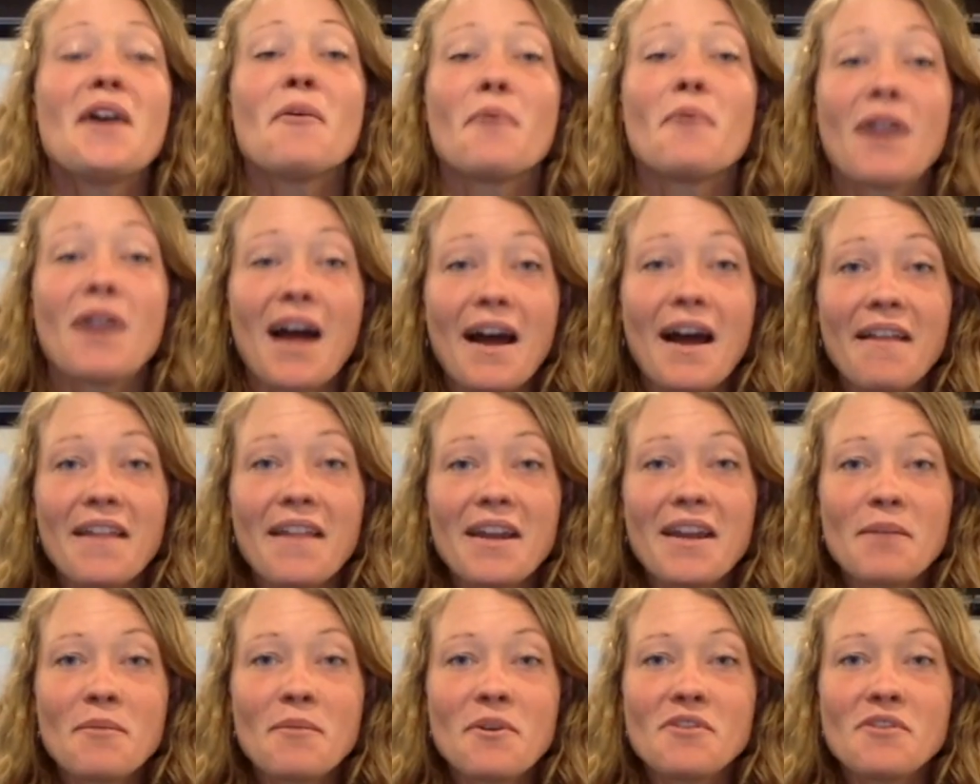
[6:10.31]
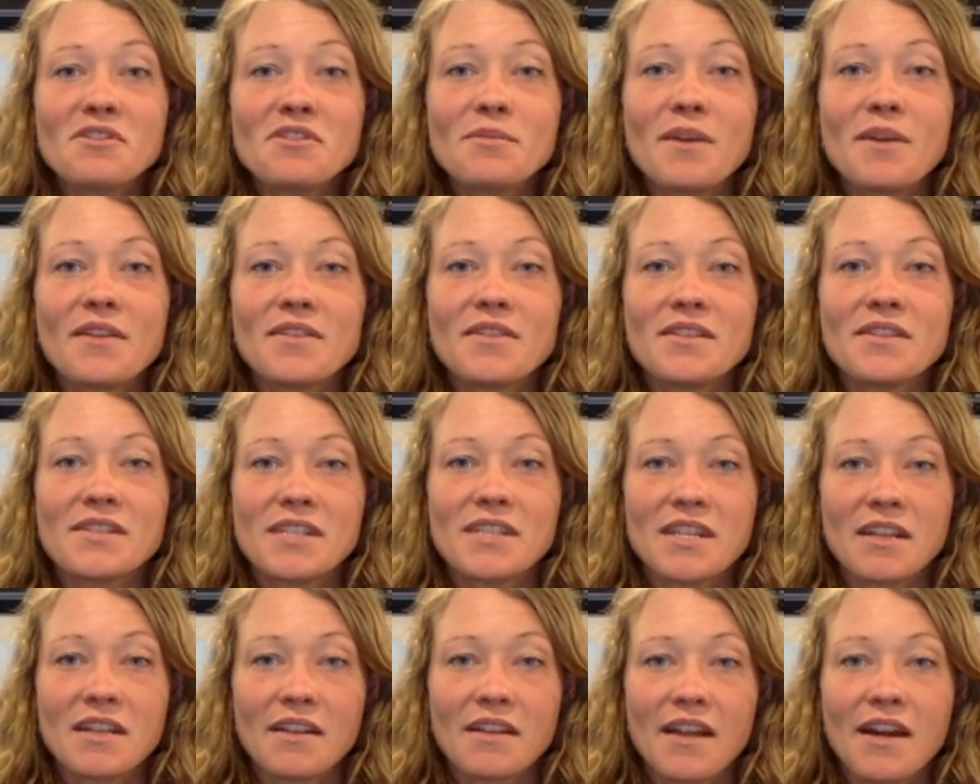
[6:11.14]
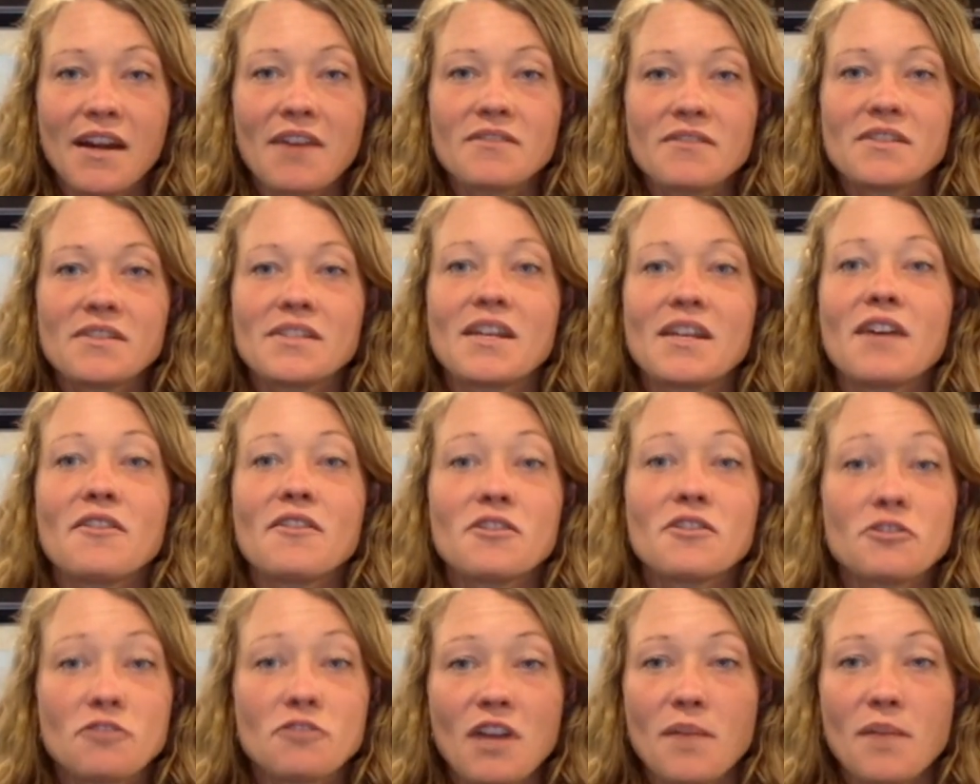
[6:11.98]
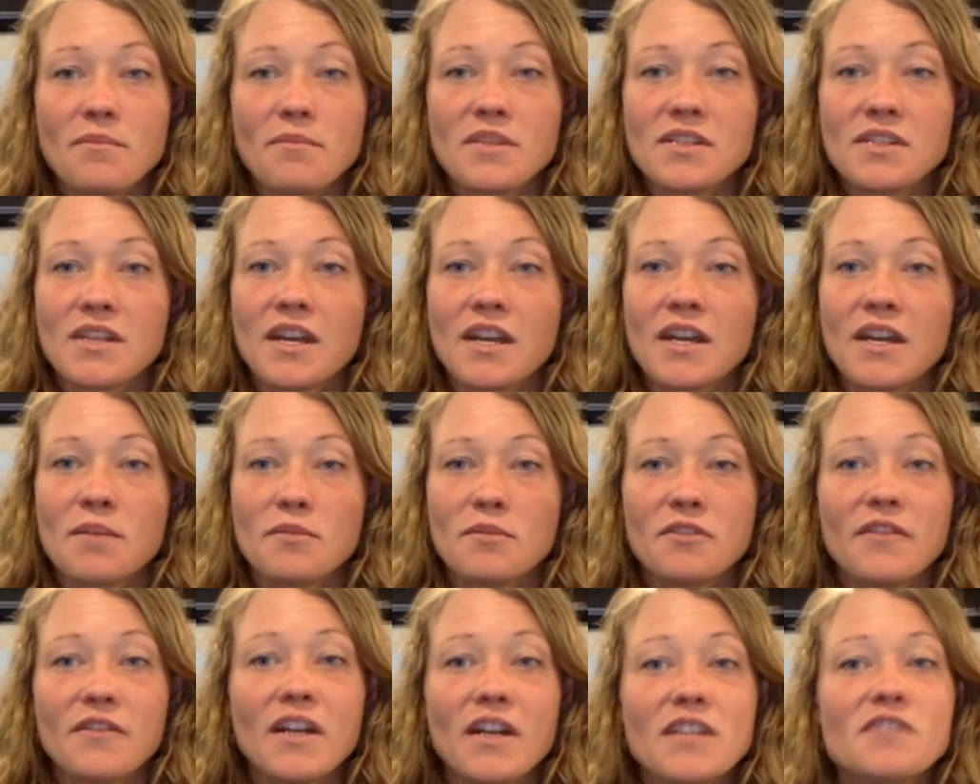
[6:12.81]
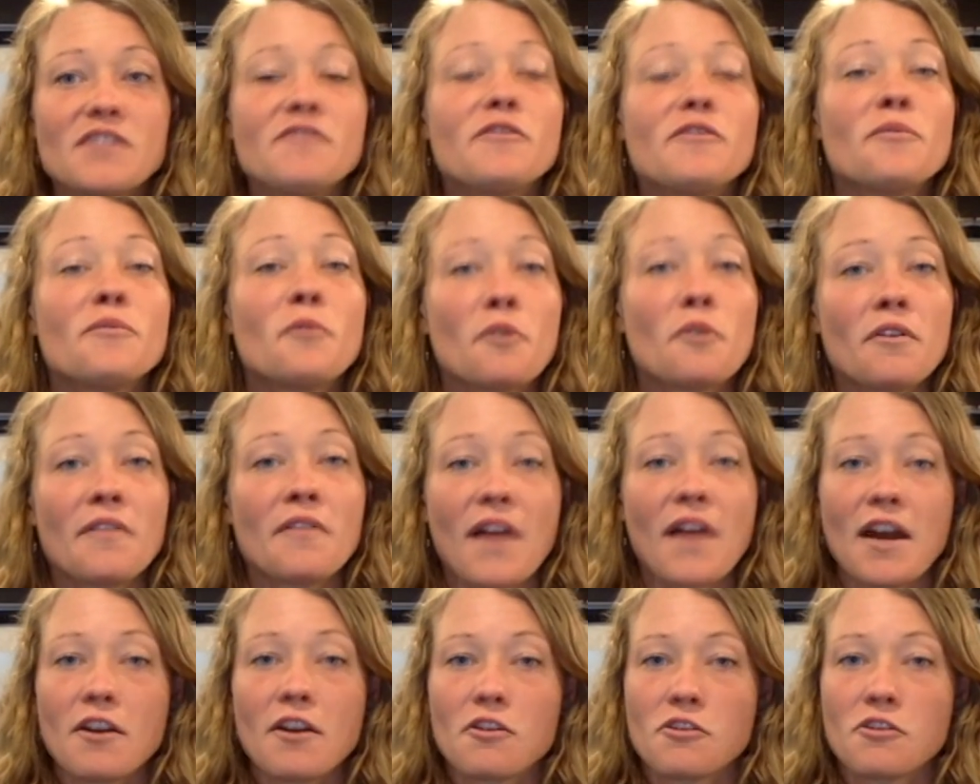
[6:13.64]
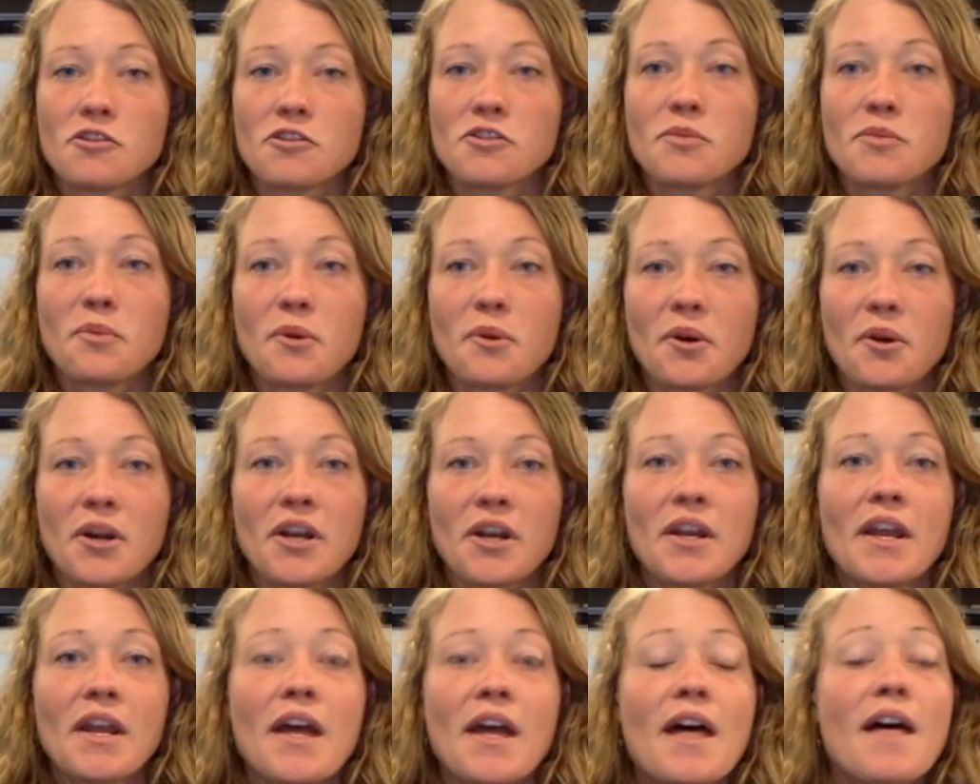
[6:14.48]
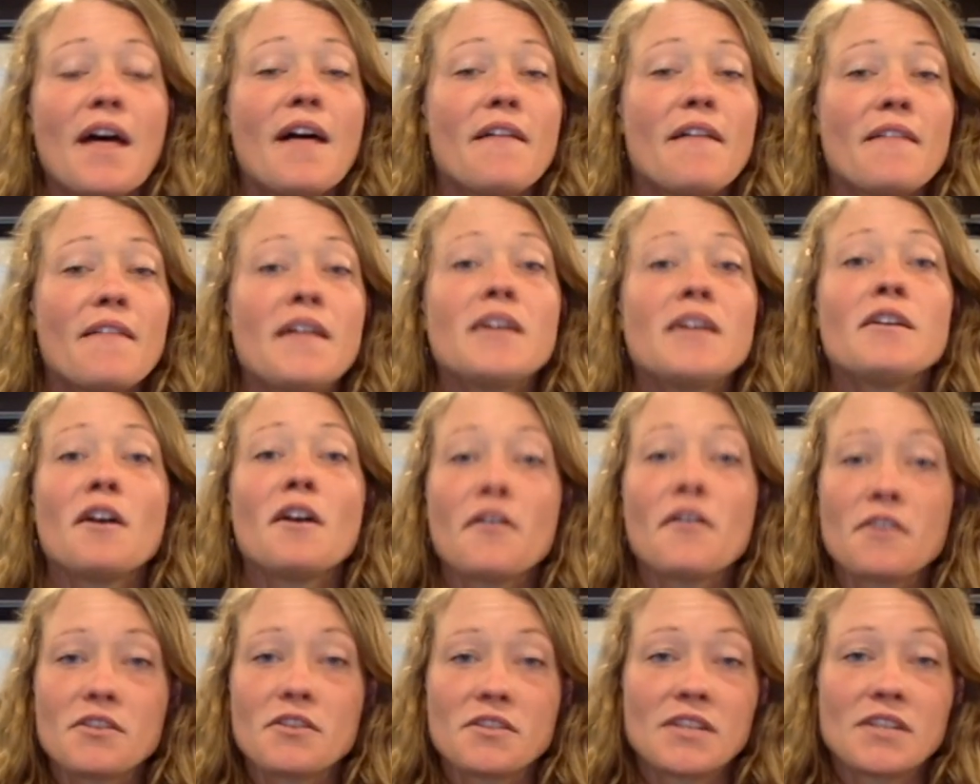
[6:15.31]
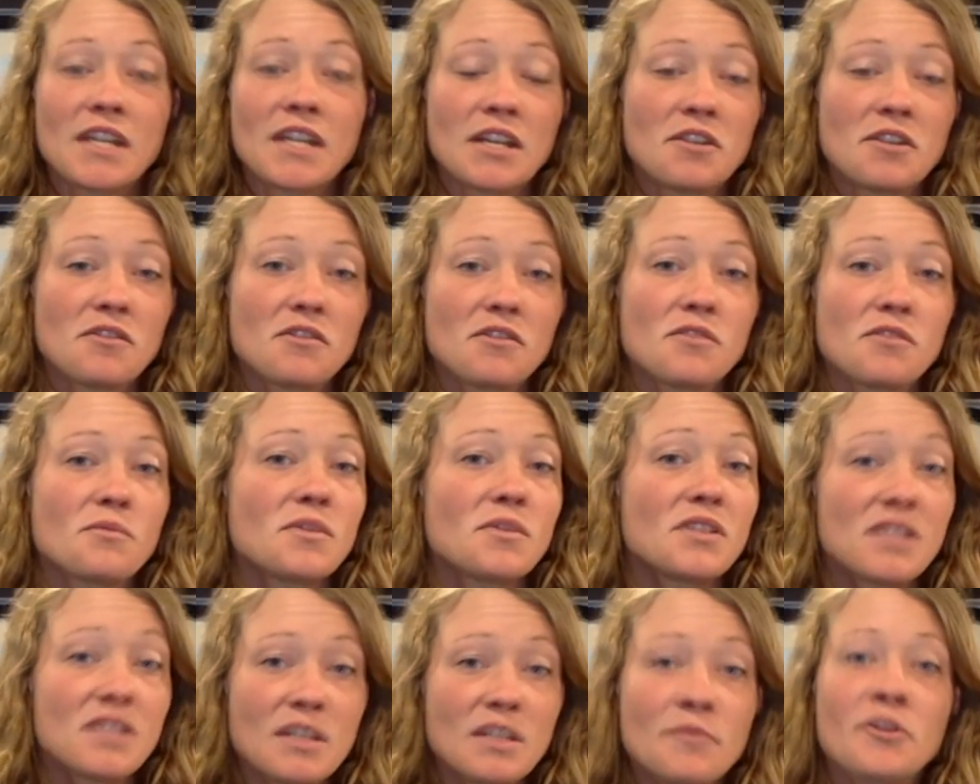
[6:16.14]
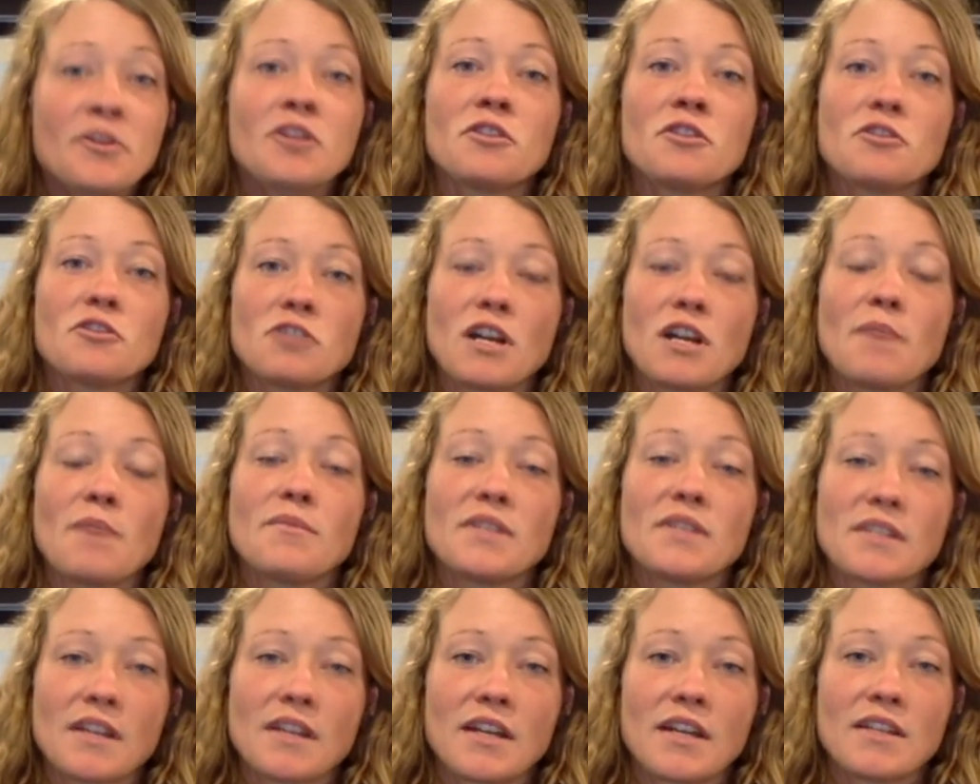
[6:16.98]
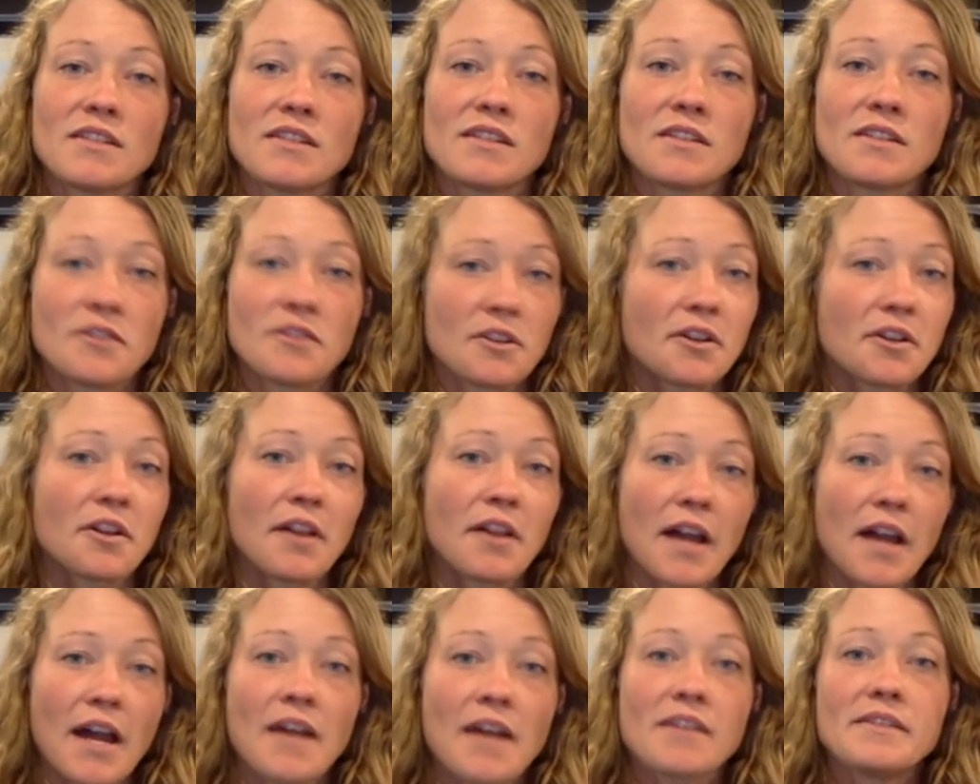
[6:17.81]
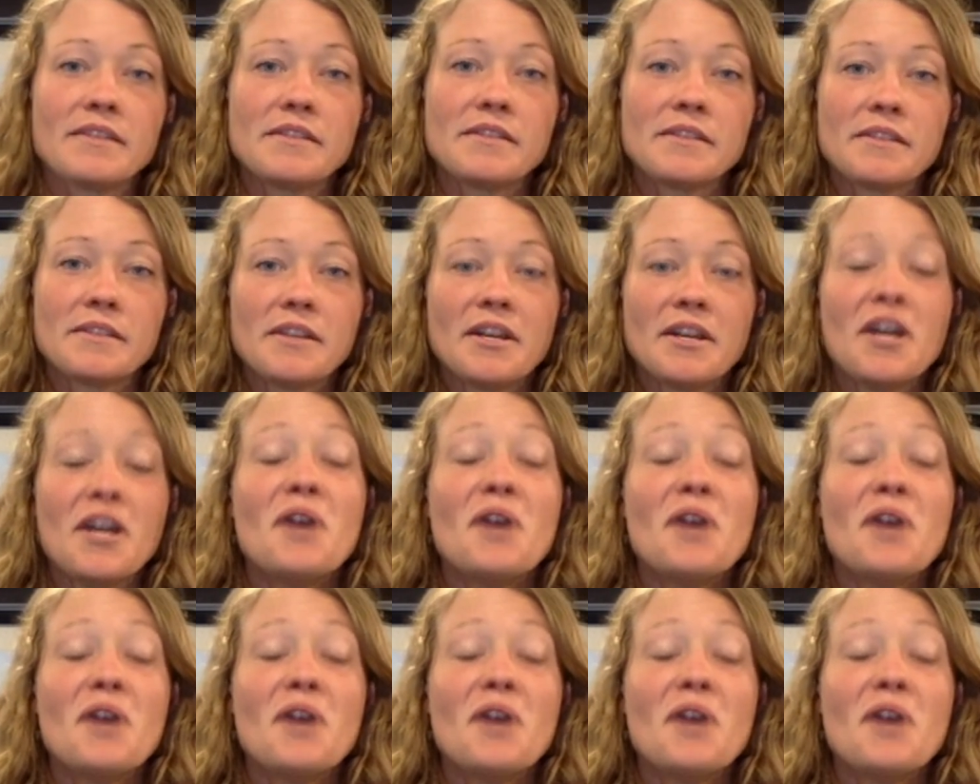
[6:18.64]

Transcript: What I like most about the Z Clouds is how the strap design provides for more lateral support than other sandals with similar strap designs in their class.